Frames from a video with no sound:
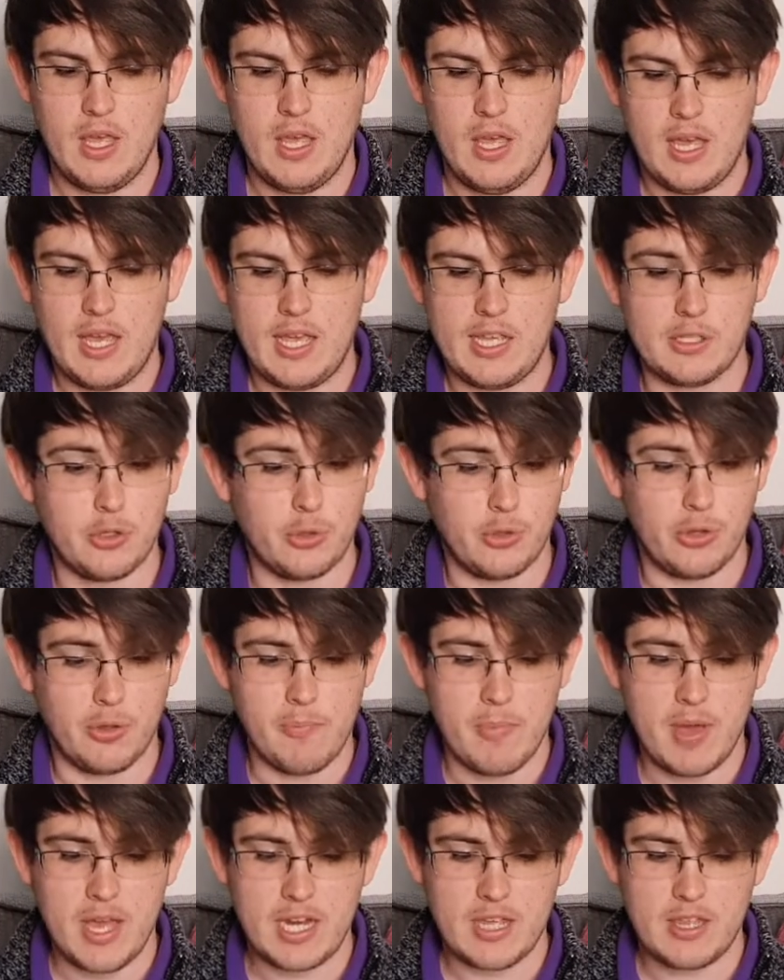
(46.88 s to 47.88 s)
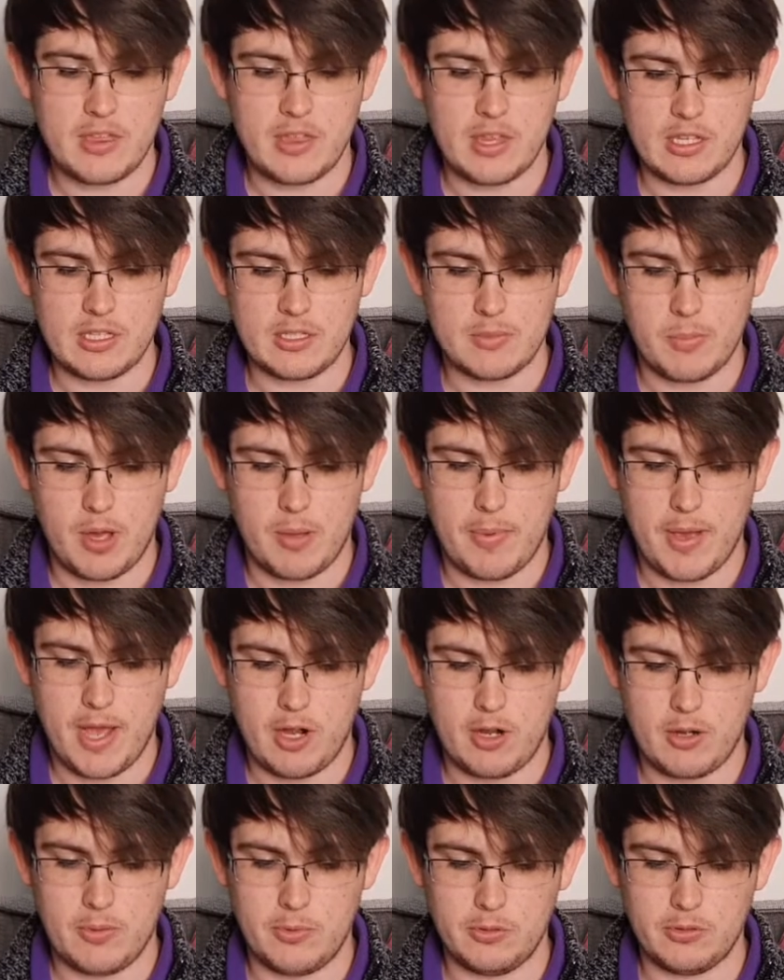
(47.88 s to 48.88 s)
He taught them many things by
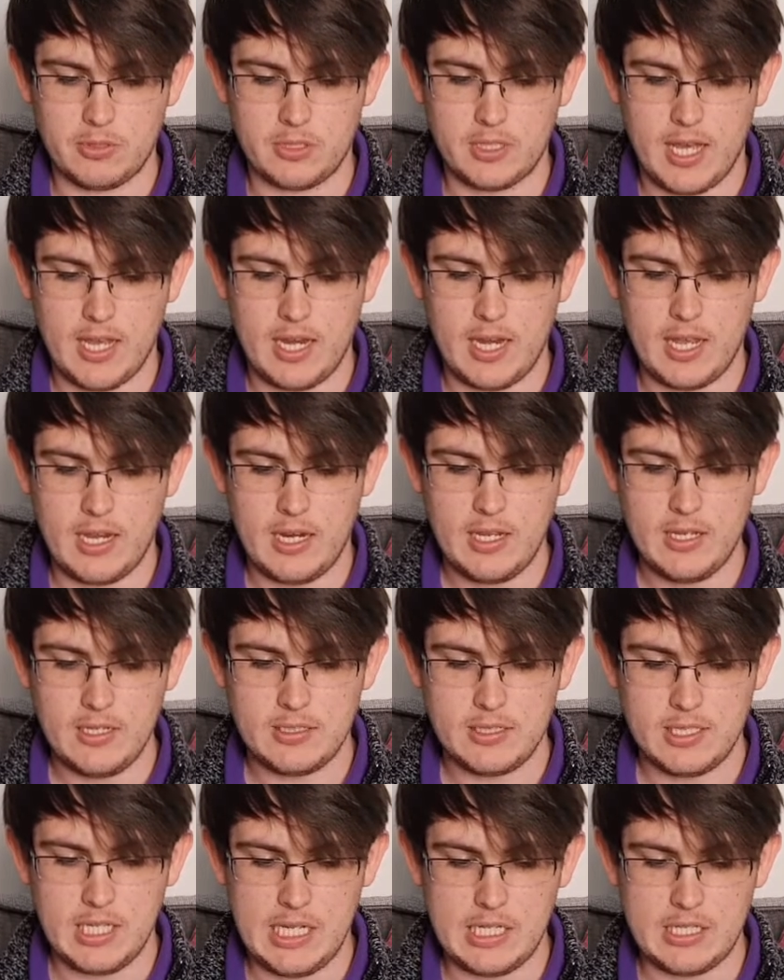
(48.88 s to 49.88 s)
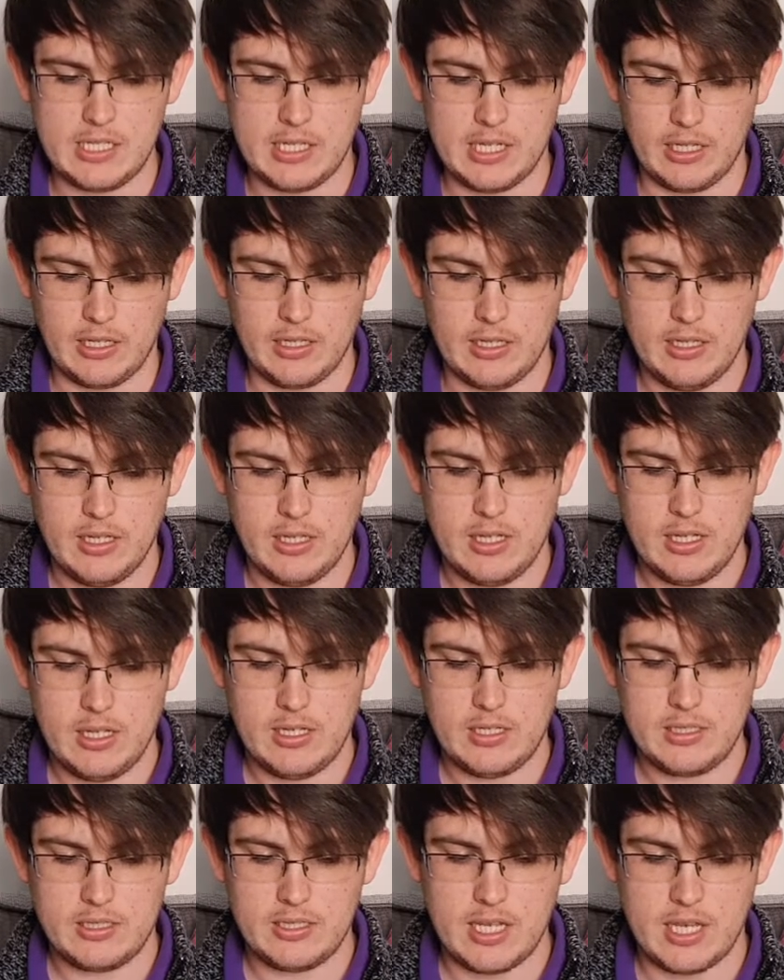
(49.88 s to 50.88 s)
parables, and in his teaching
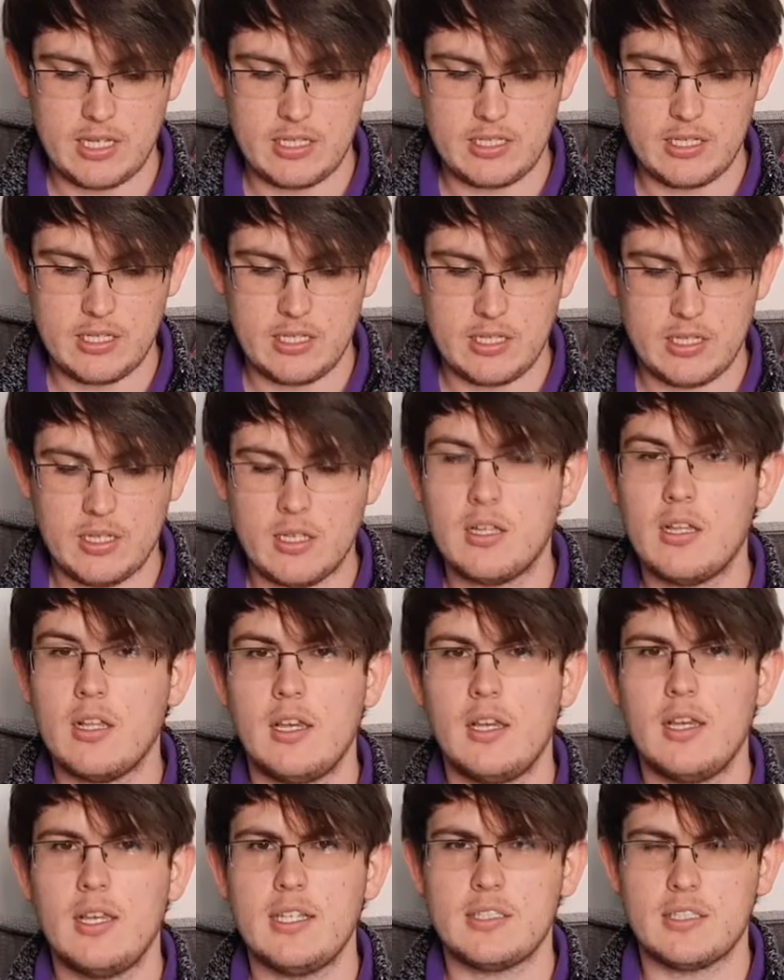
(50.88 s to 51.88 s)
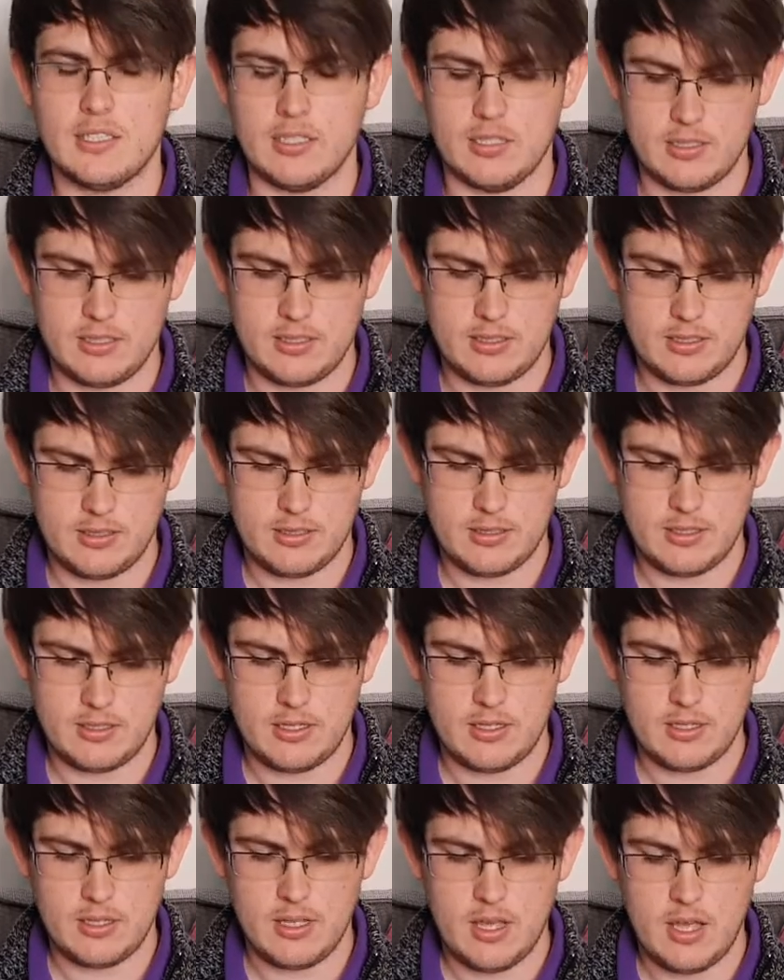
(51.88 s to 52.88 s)
said, Listen,
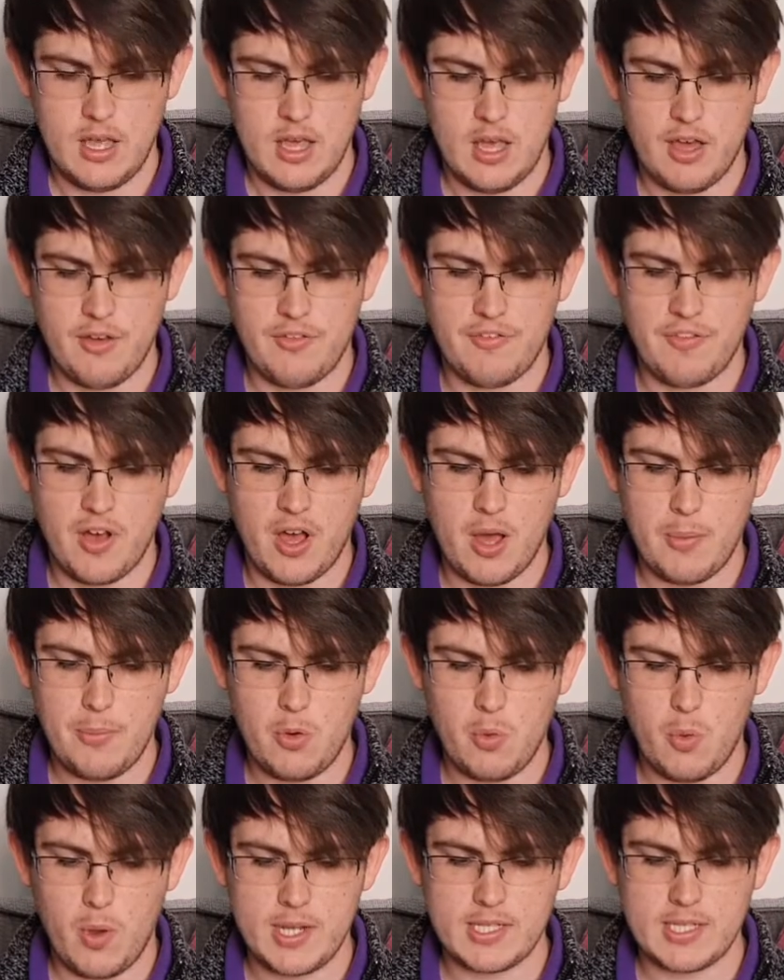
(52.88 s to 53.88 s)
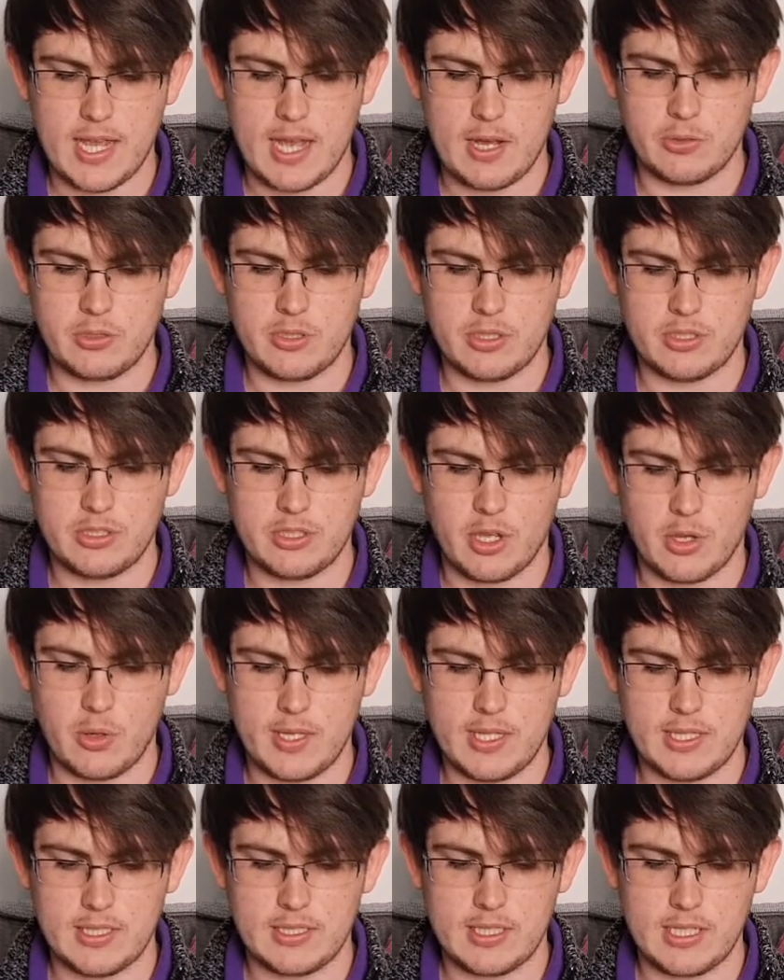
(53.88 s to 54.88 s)
a farmer went out to sow
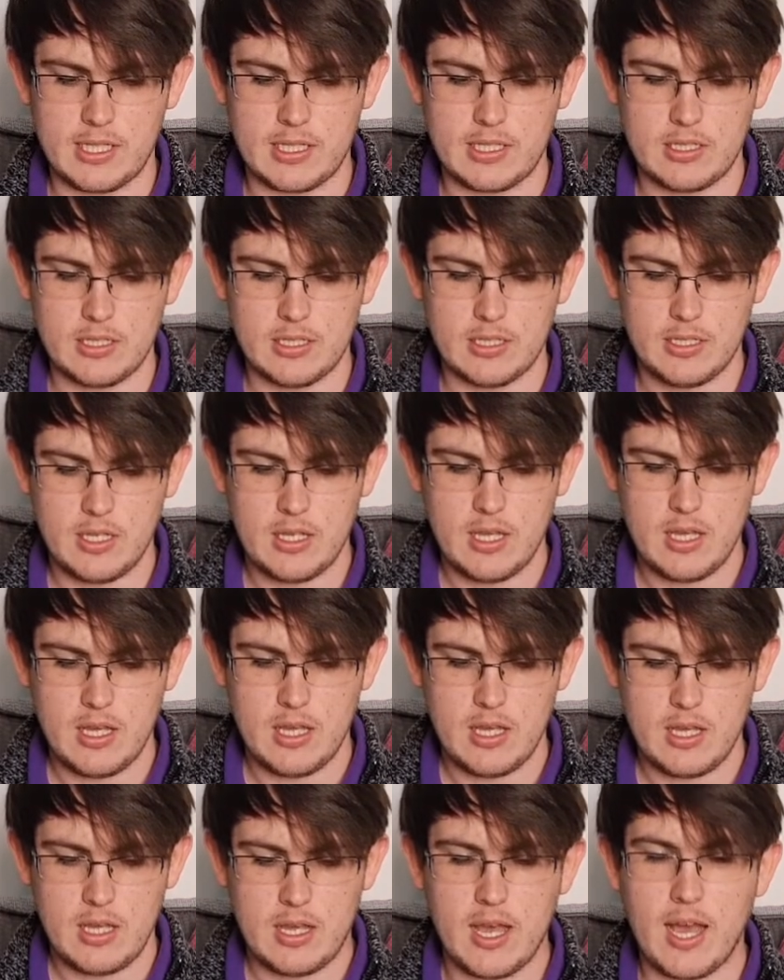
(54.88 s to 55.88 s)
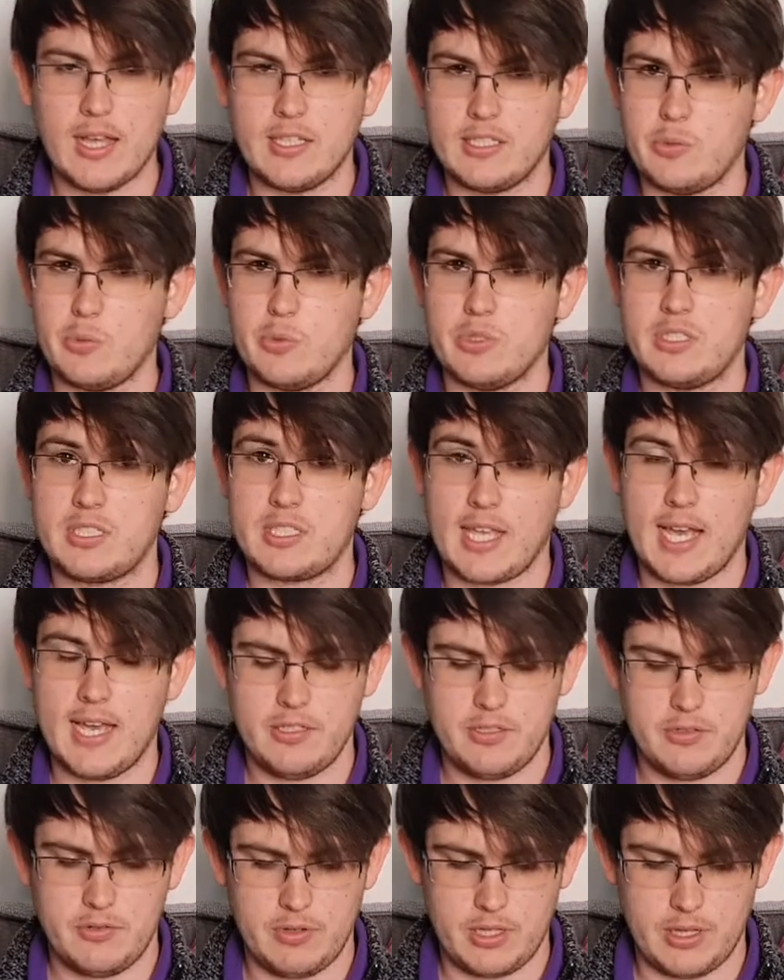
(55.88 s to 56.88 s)
his seed. As he was
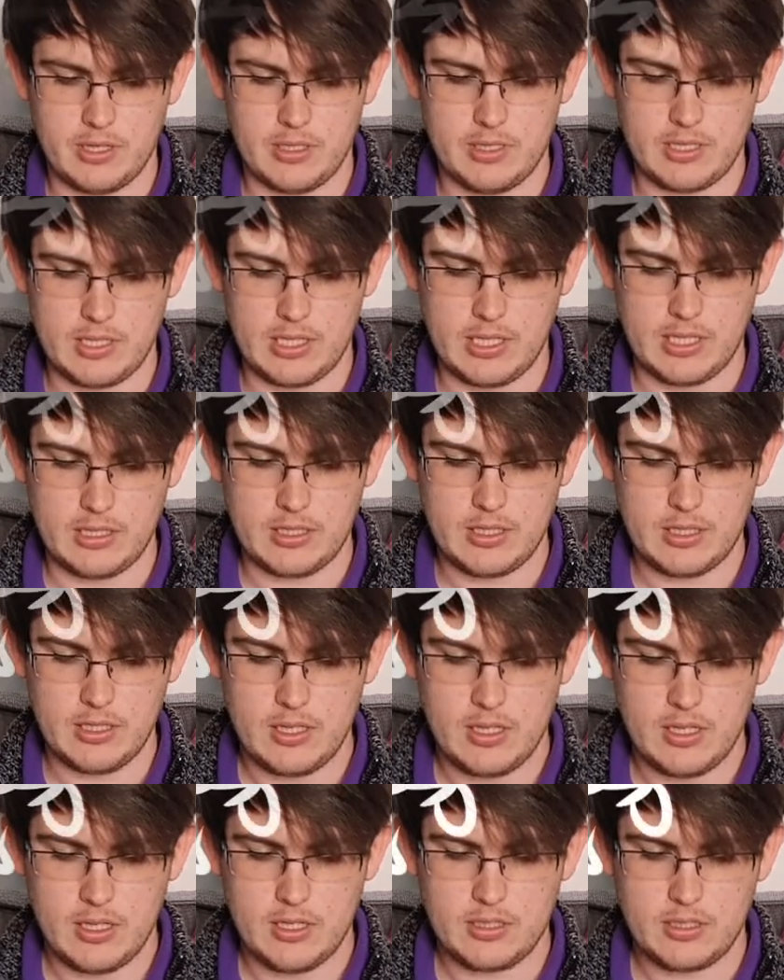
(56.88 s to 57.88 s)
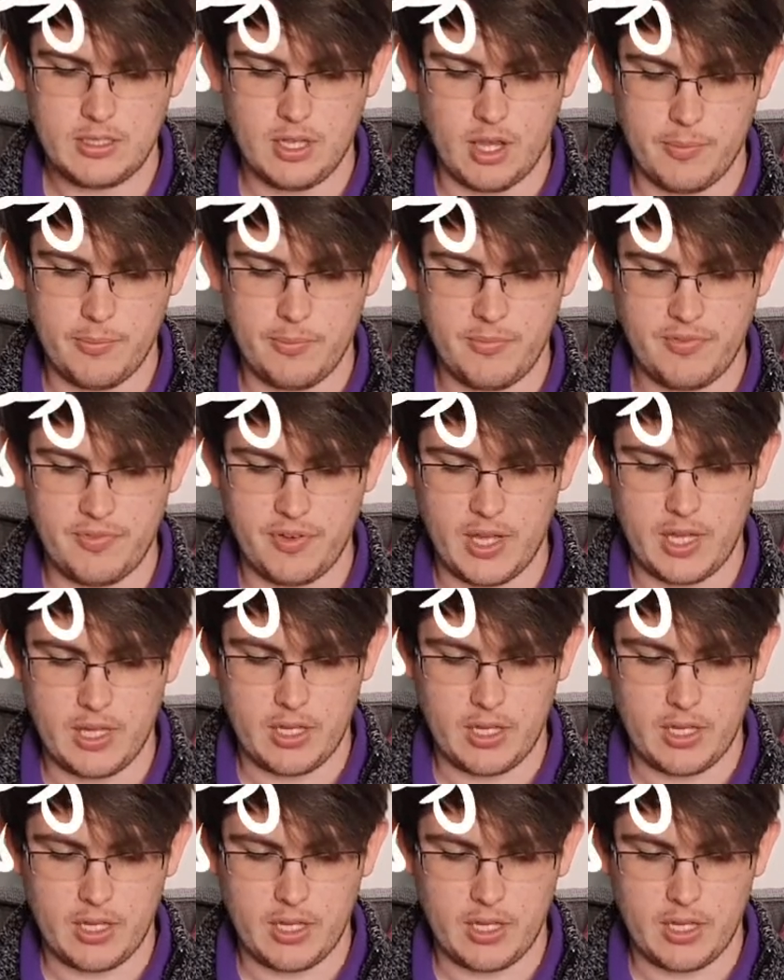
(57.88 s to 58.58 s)
scattering the seed, some fell